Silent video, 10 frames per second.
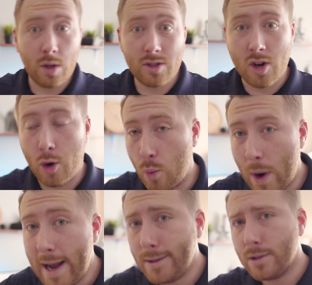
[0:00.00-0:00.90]
Those are
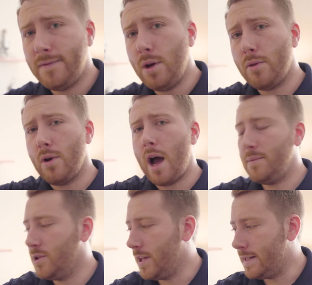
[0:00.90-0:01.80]
great. There's a few other
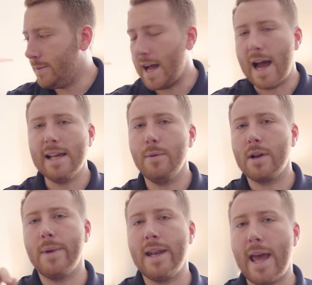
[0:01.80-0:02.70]
options, but I highly
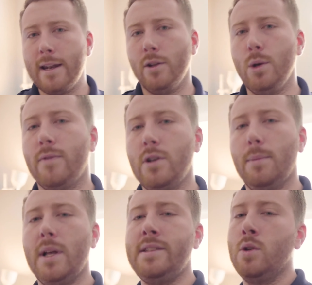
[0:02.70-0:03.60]
recommend Eneloop for
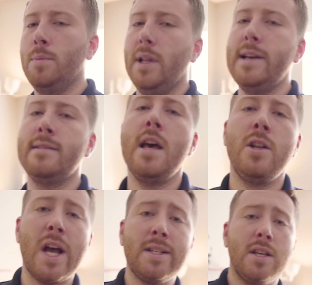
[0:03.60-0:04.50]
AA's and AAA's.
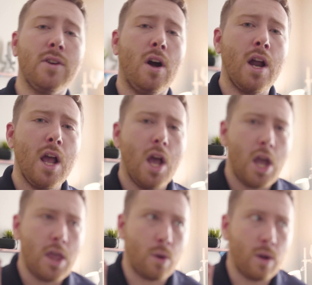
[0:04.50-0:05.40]
Chances are
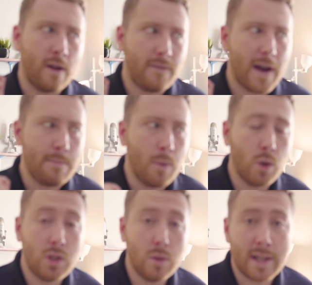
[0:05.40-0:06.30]
they're going to find
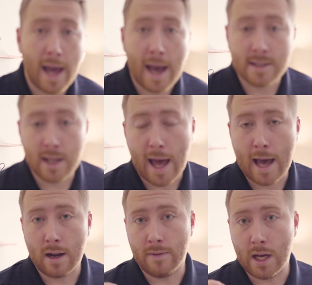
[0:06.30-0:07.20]
most use out
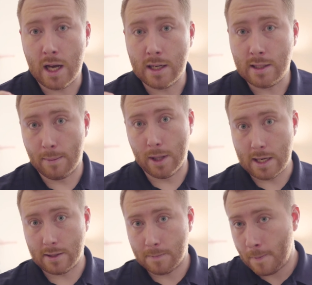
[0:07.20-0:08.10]
of
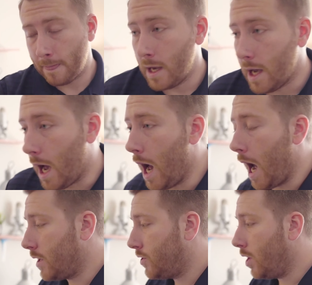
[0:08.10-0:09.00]
AA's.
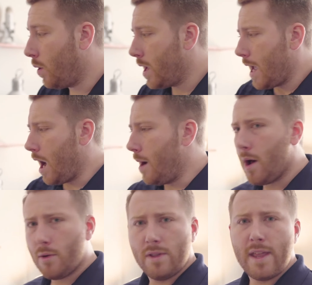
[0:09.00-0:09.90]

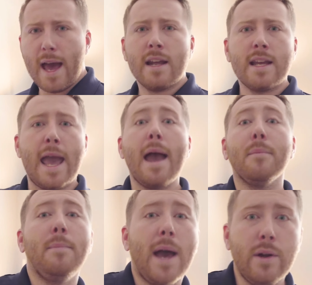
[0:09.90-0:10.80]
Other than that,
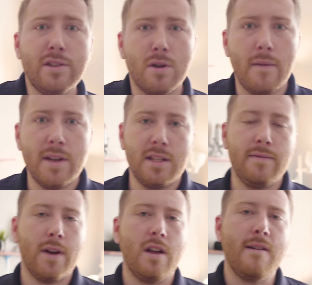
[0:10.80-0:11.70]
camera batteries are obviously
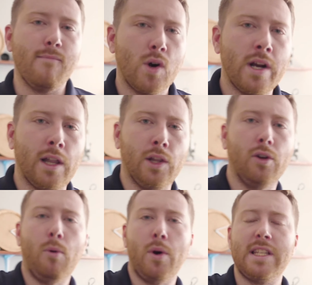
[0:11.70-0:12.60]
very important and a
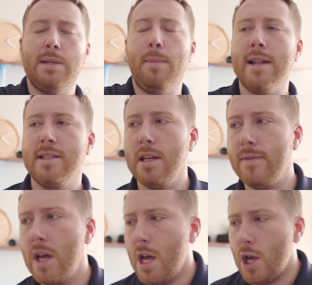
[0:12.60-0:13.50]
little more expensive.